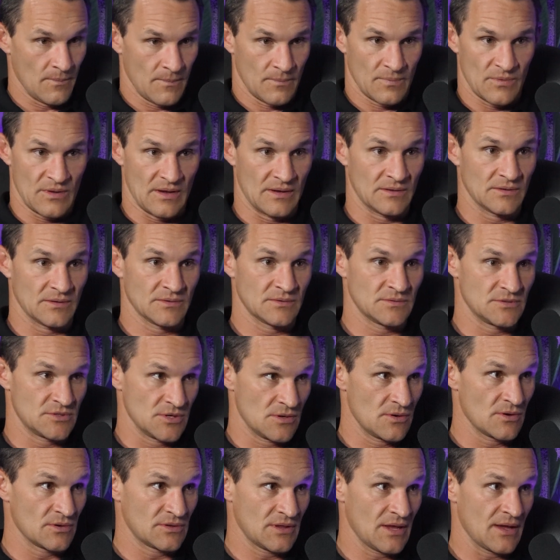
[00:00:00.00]
then do
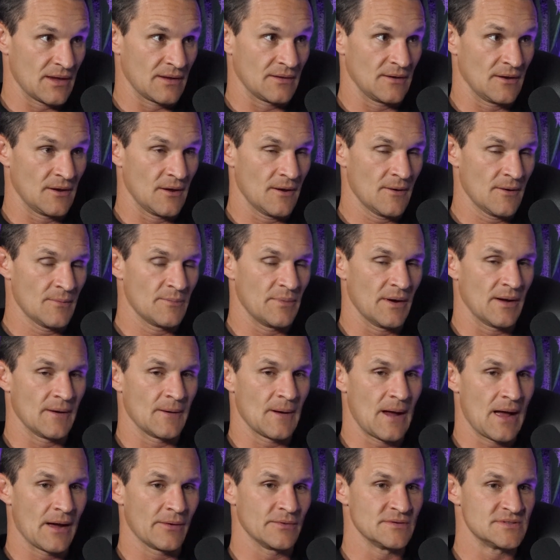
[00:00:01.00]
your thing, But
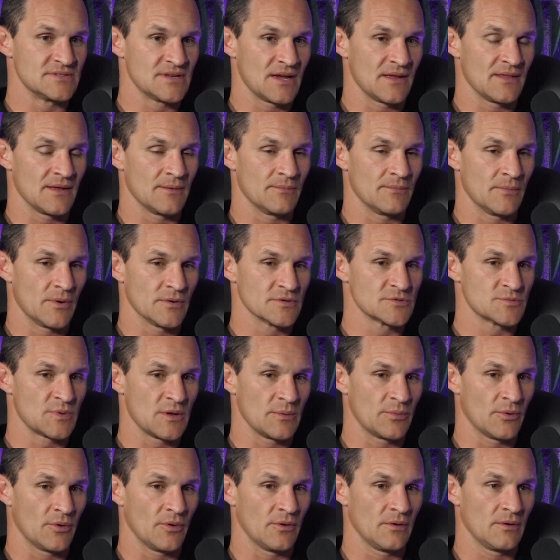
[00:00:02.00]
I would say that most
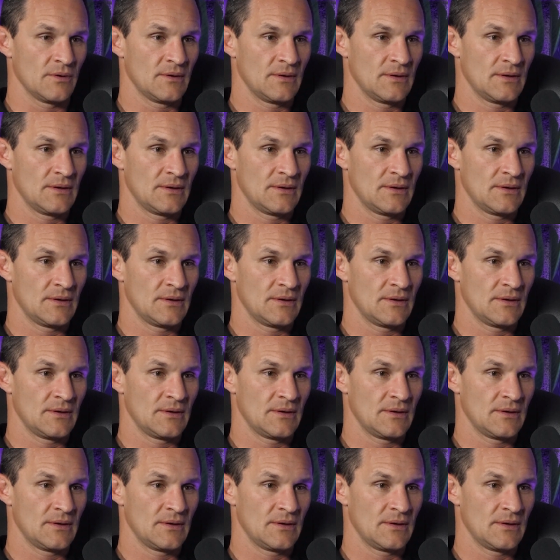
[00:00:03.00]
people